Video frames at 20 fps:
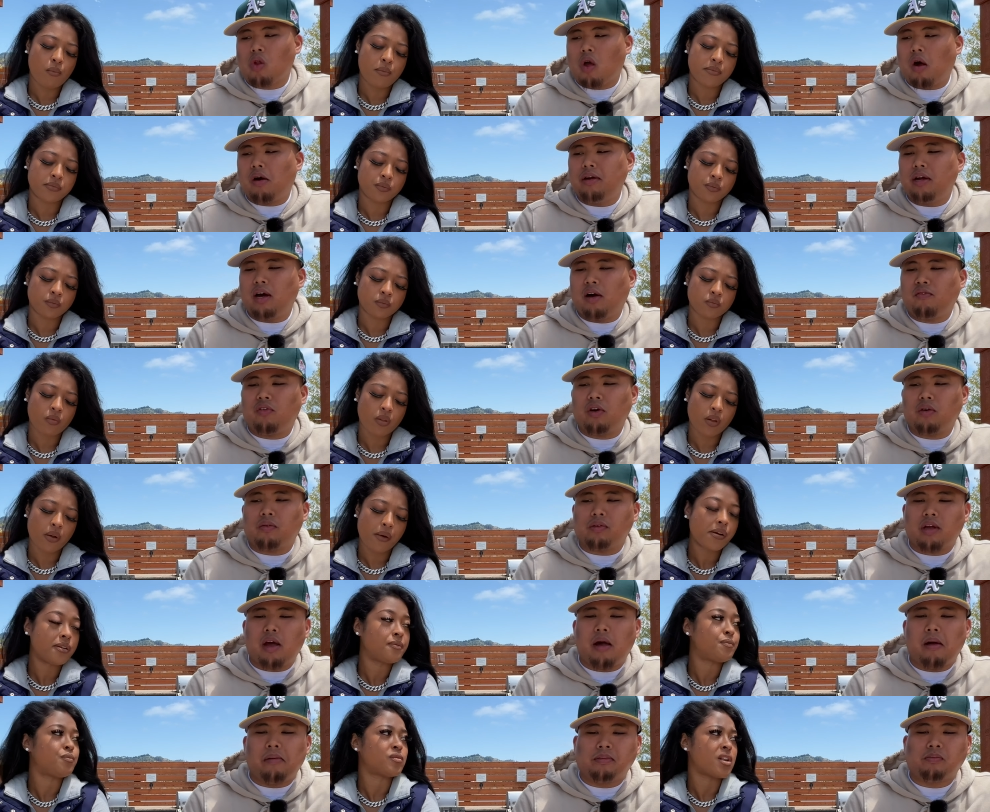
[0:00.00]
Speaker 1: Oh yeah, I fuck with
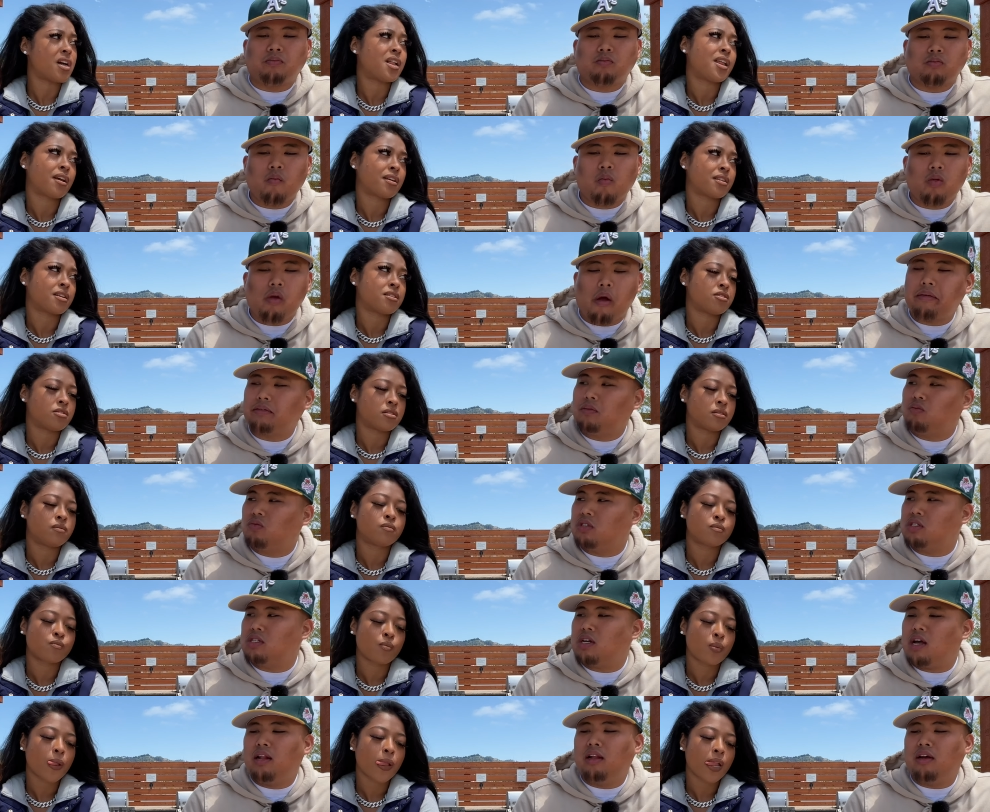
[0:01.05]
that. I like this.
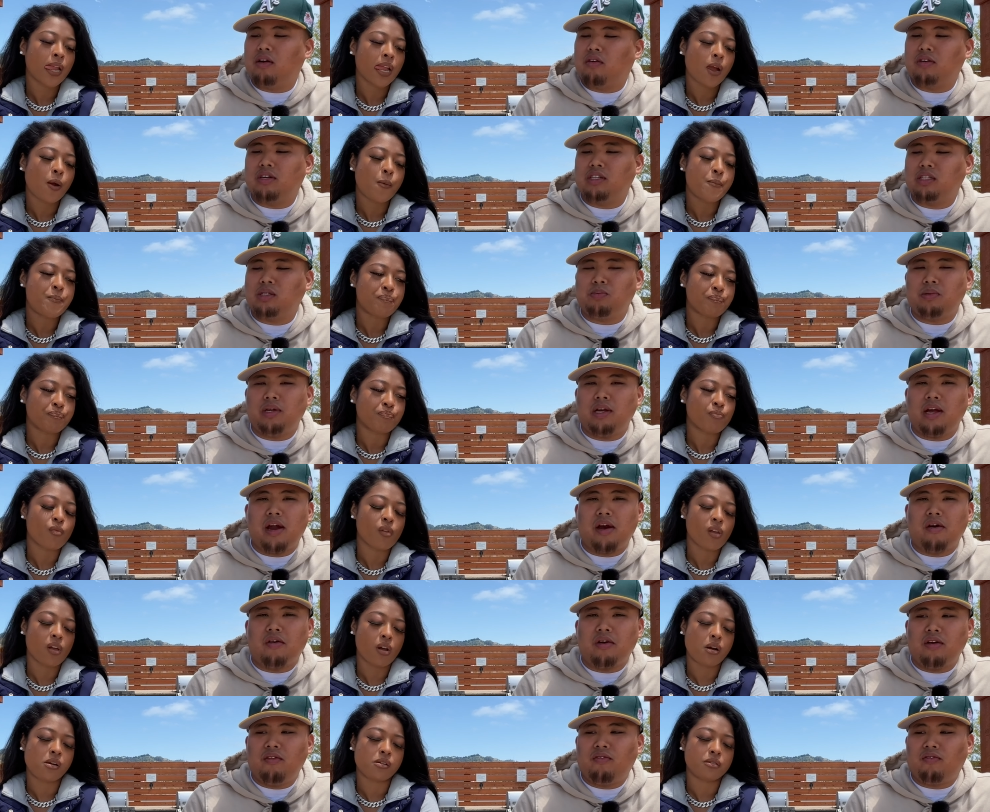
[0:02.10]
Just hella crispy,
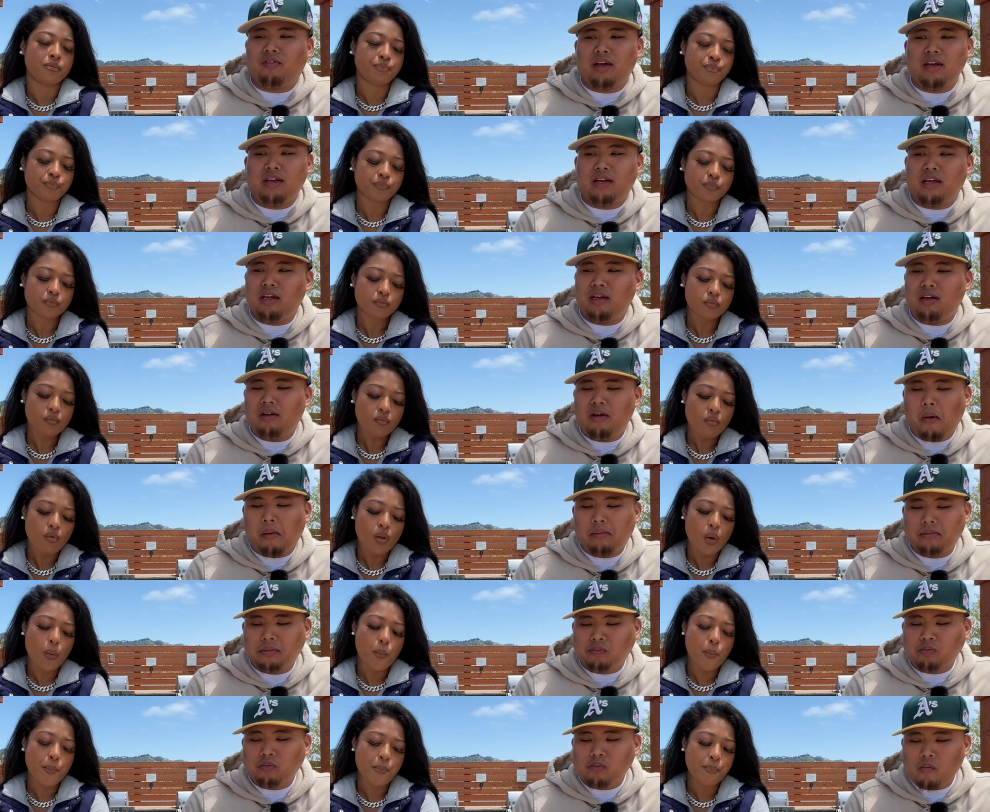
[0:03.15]
airy, mm flaky.
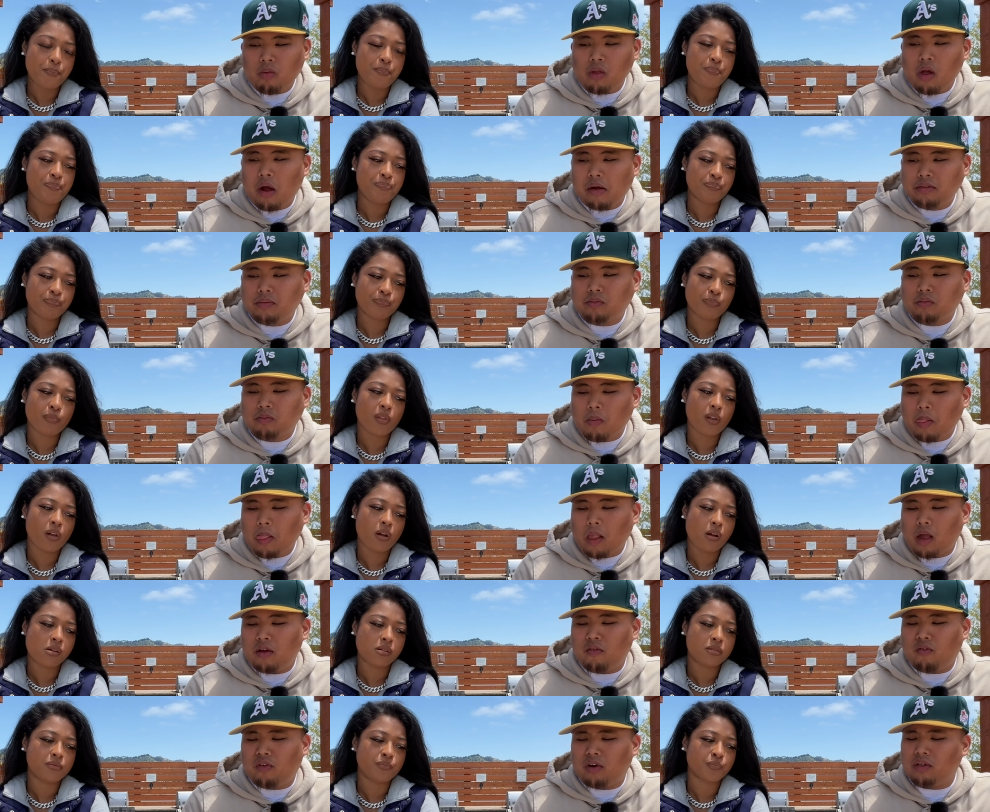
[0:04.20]
Mm-hmm.
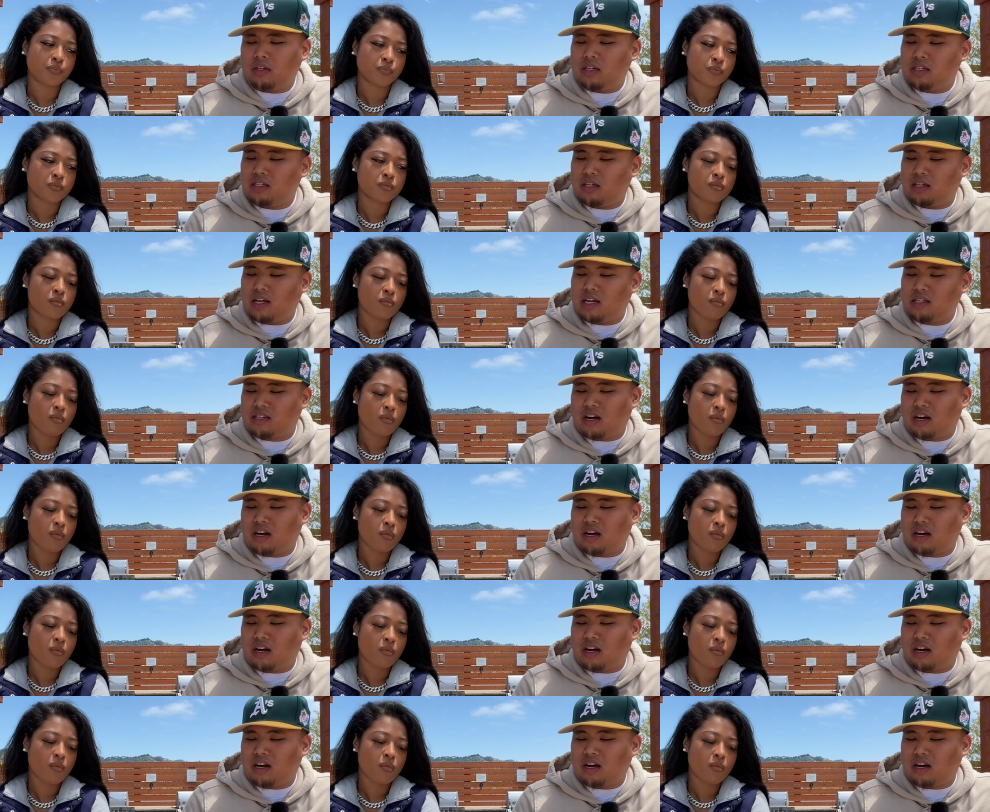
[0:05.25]
You fuck with it. That's